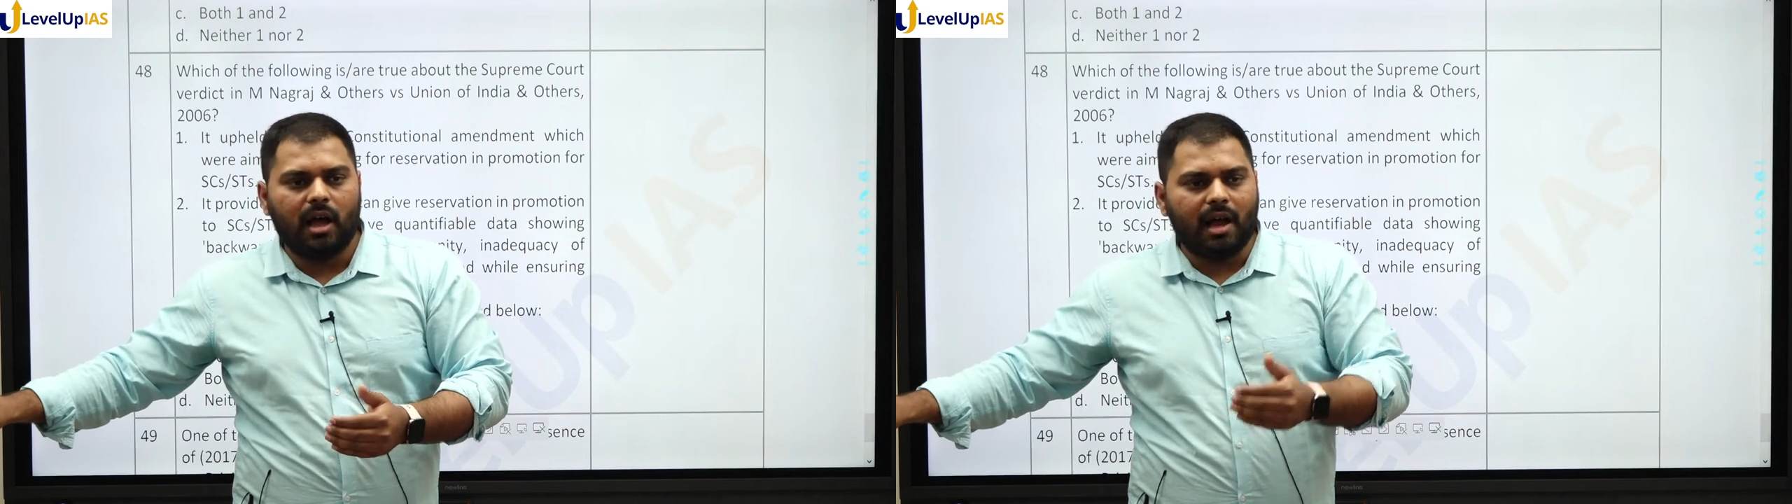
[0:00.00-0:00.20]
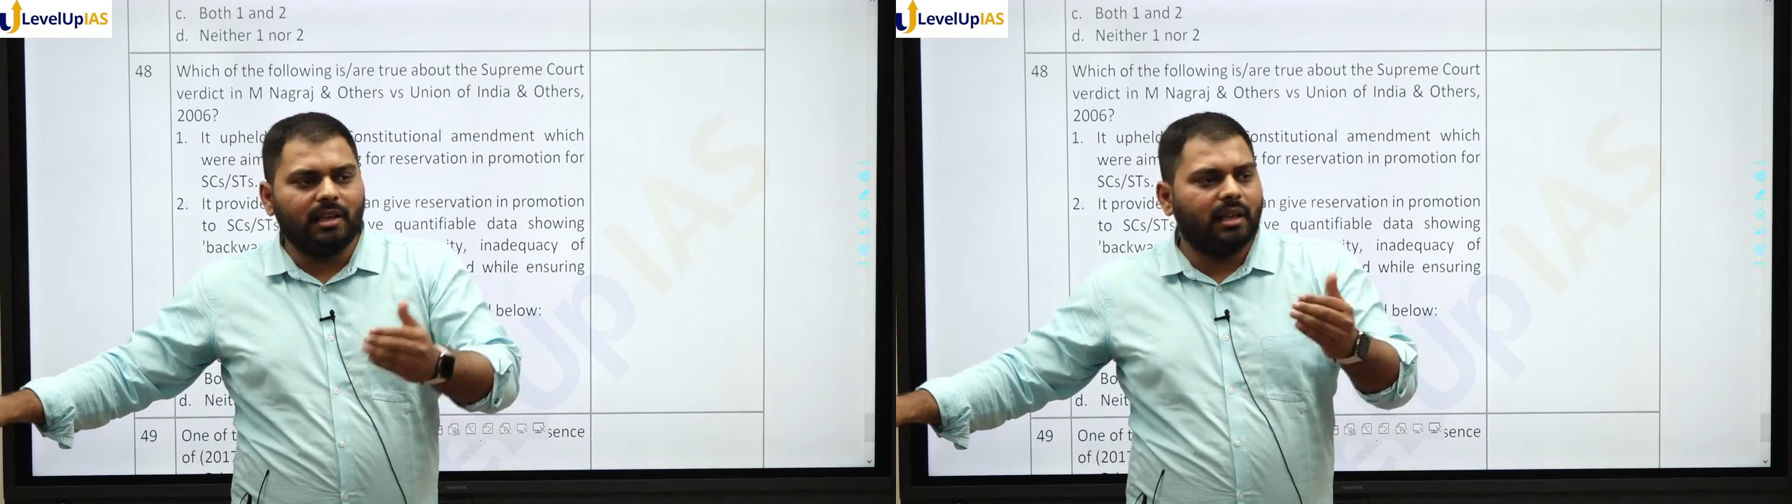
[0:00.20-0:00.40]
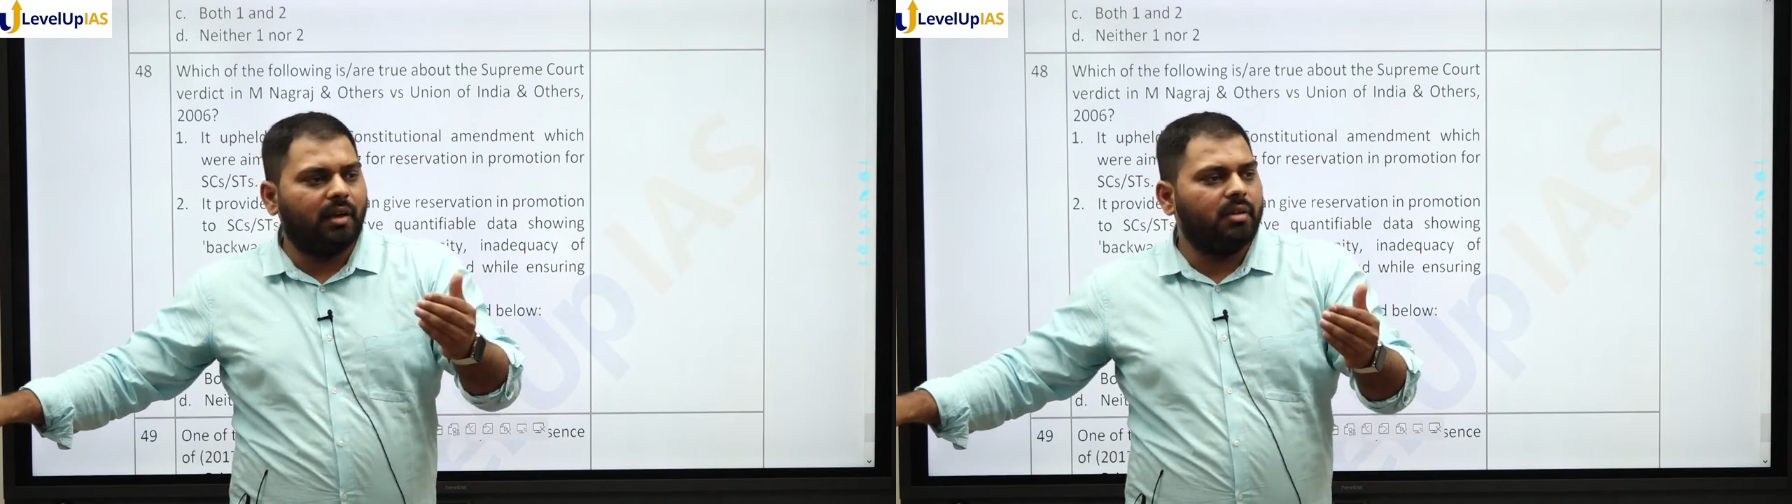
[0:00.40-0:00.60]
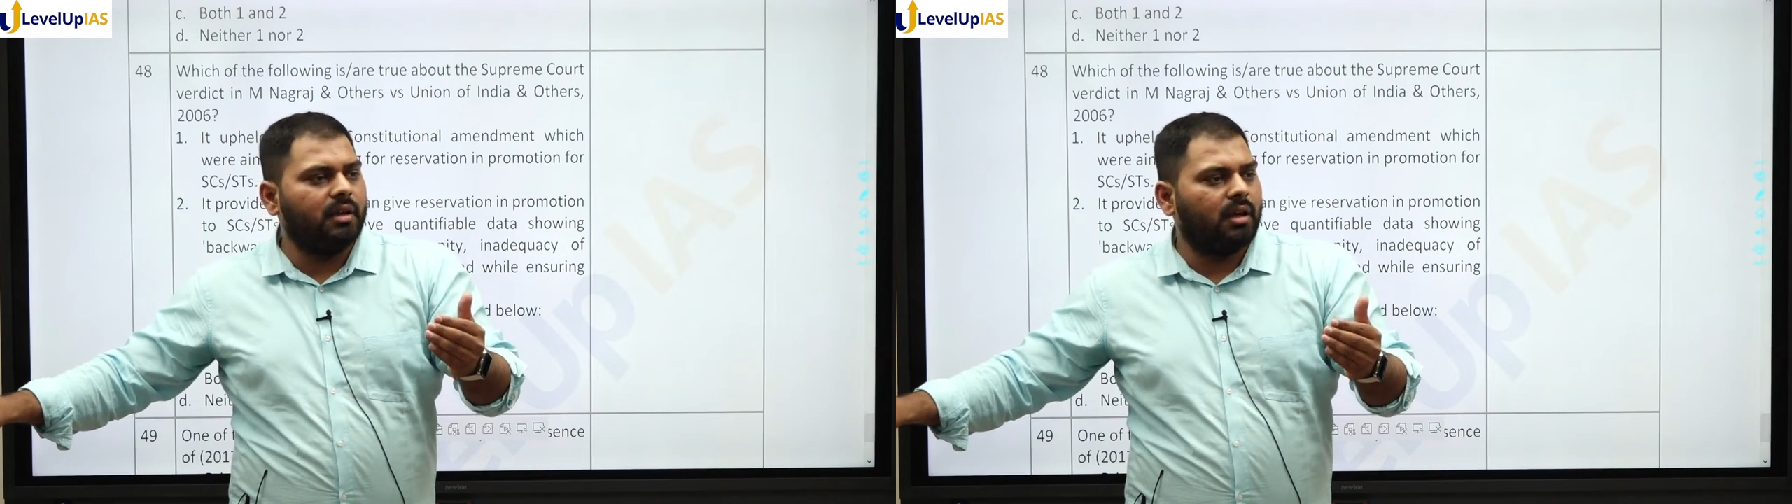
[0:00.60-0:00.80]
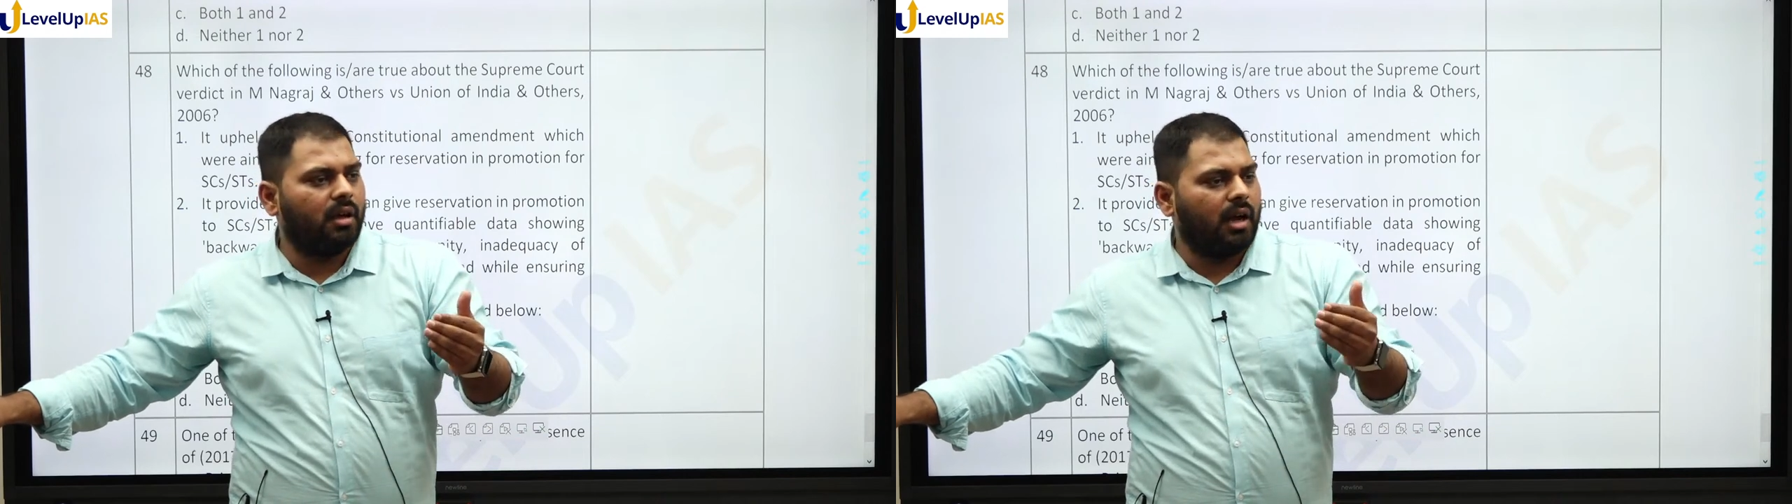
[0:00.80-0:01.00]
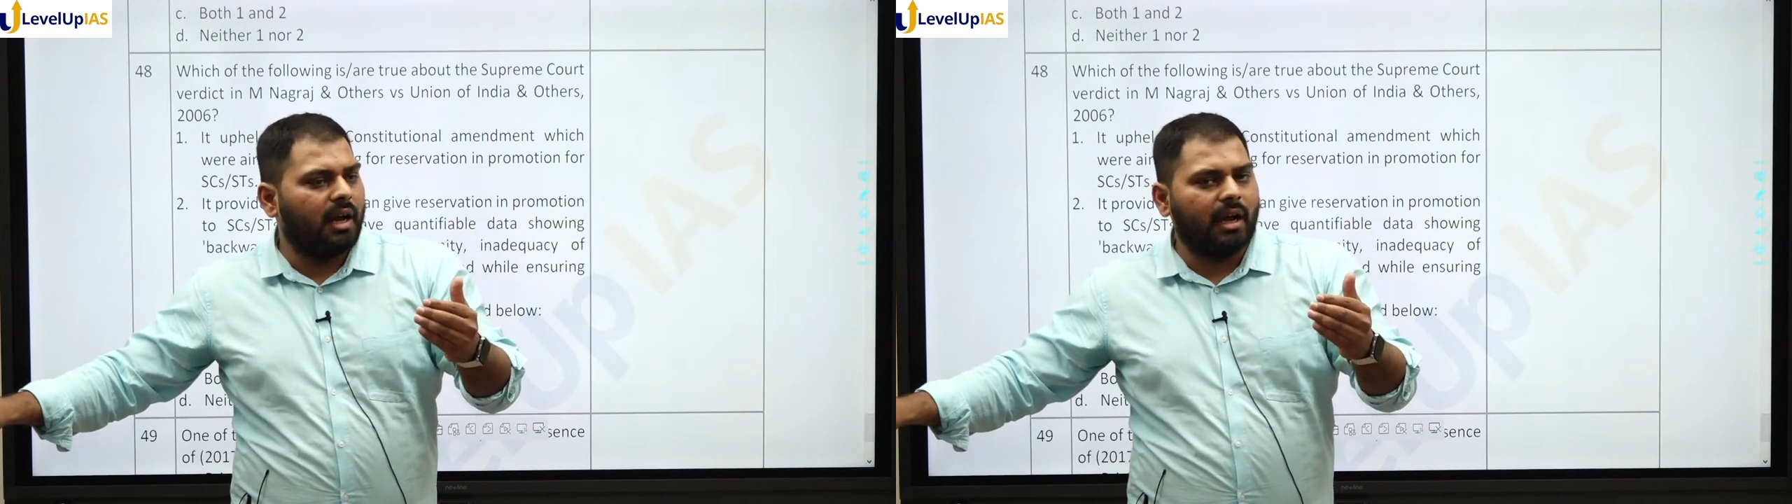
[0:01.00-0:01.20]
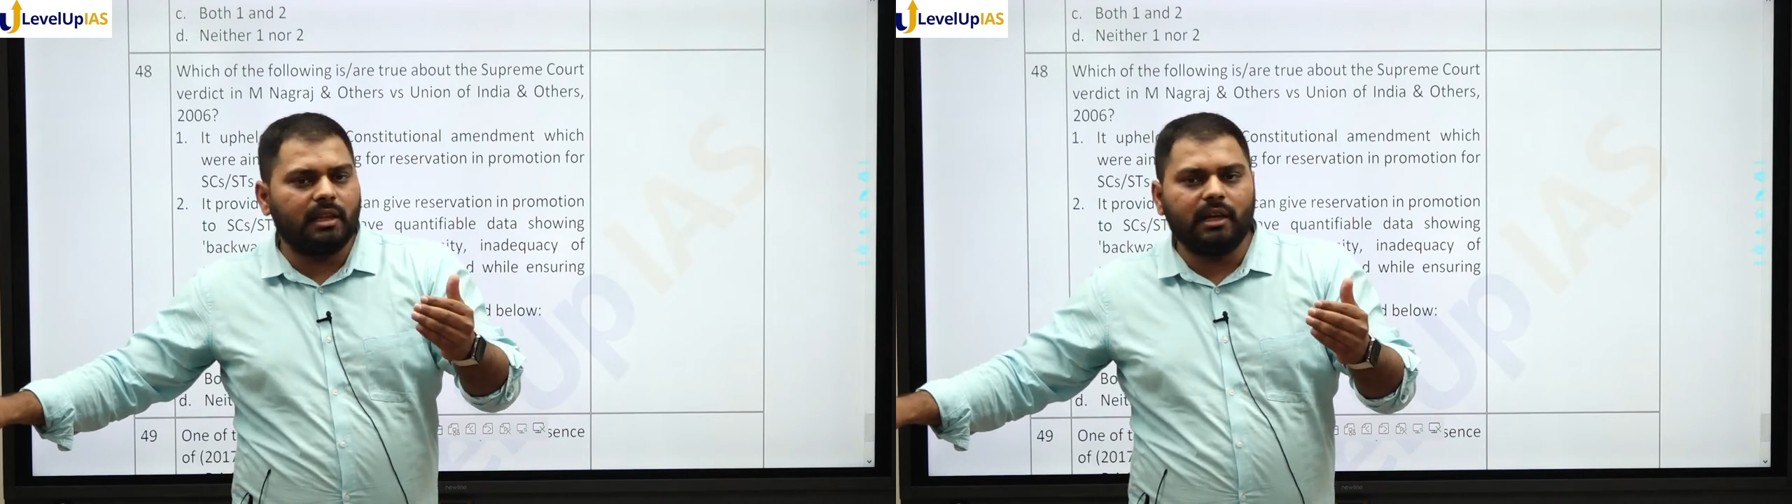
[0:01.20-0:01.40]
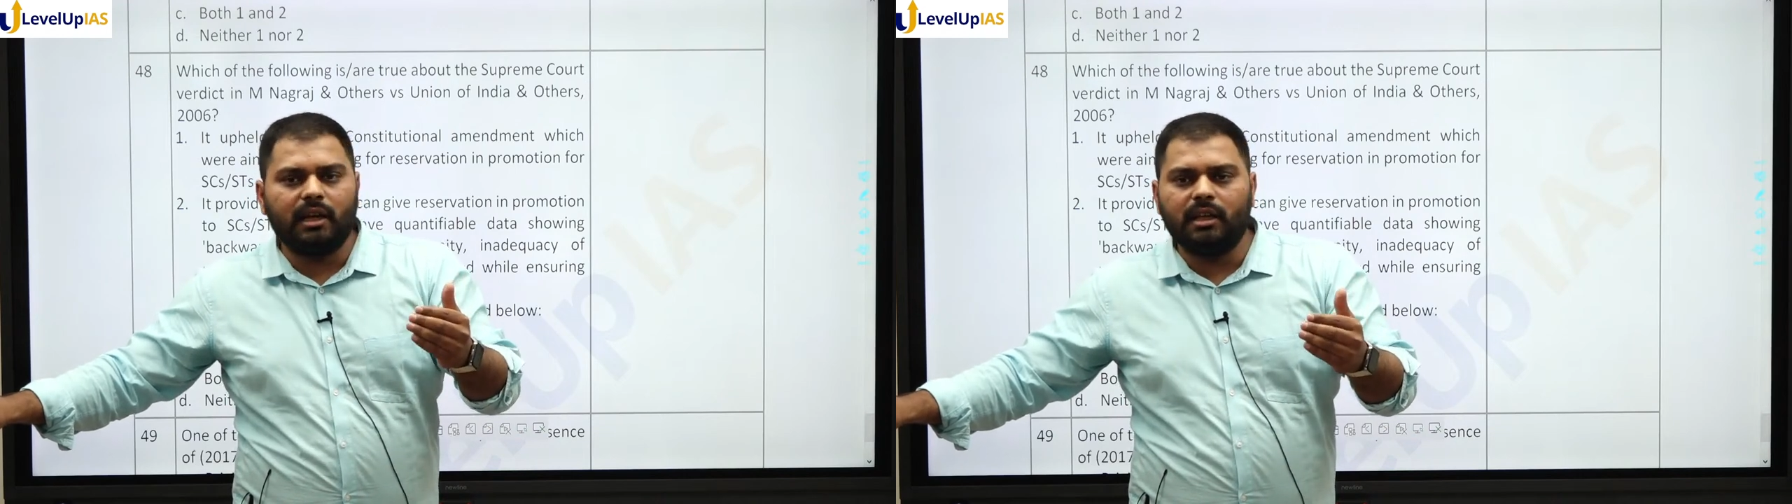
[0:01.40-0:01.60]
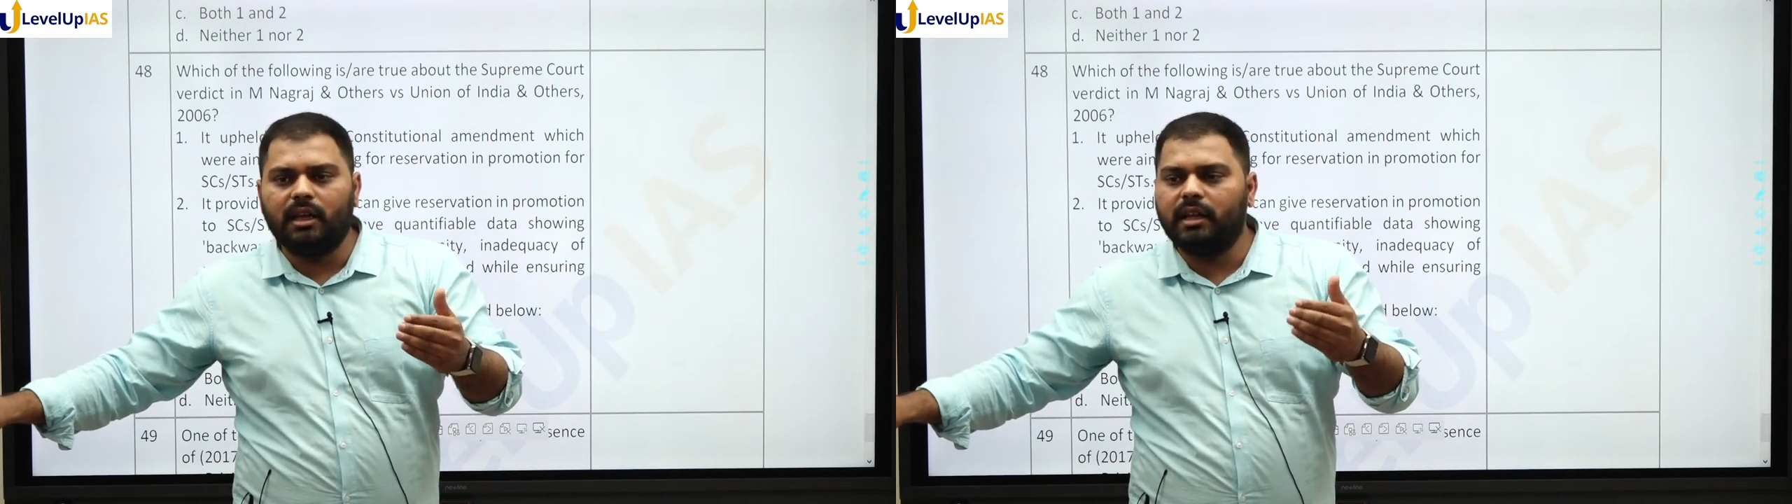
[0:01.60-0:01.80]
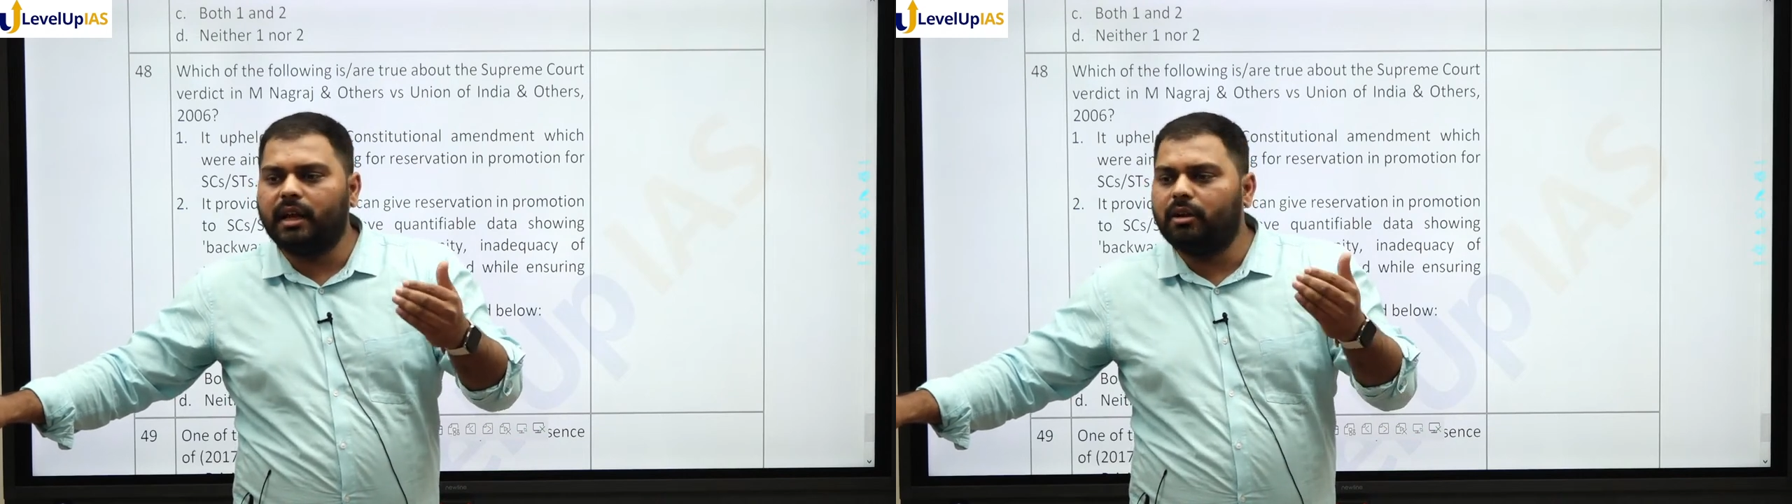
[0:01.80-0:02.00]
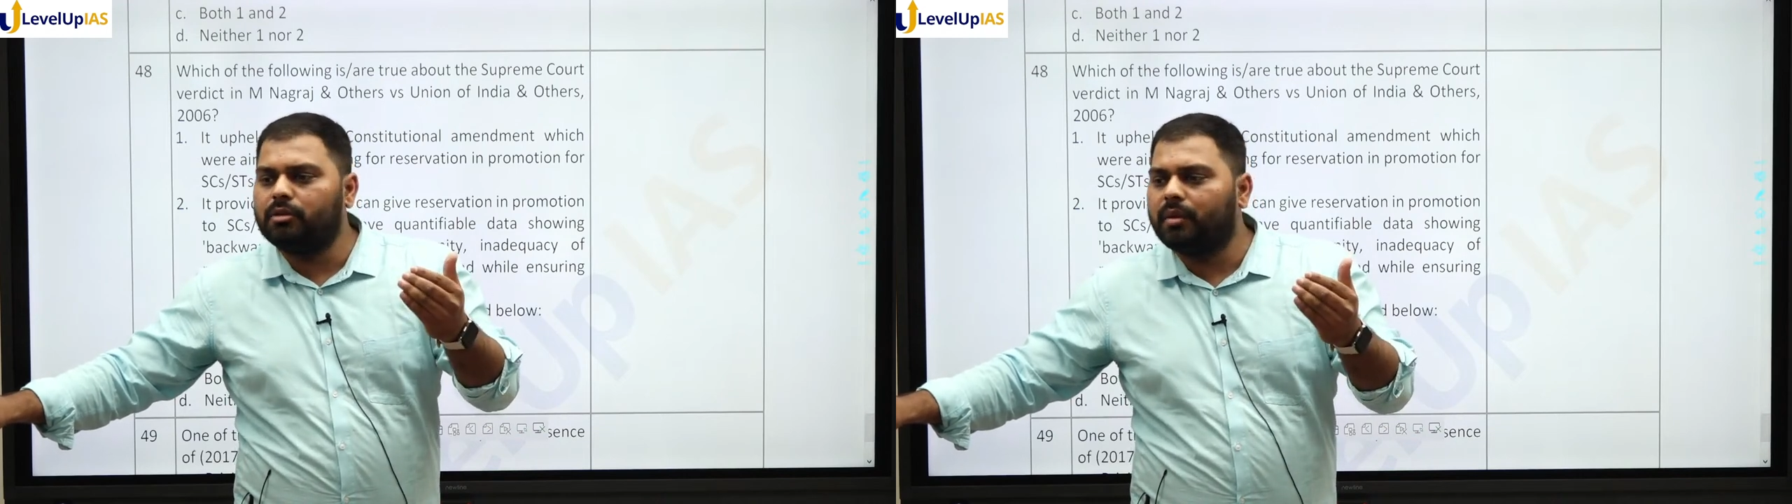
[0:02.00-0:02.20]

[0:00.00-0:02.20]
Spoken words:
are they getting any kind of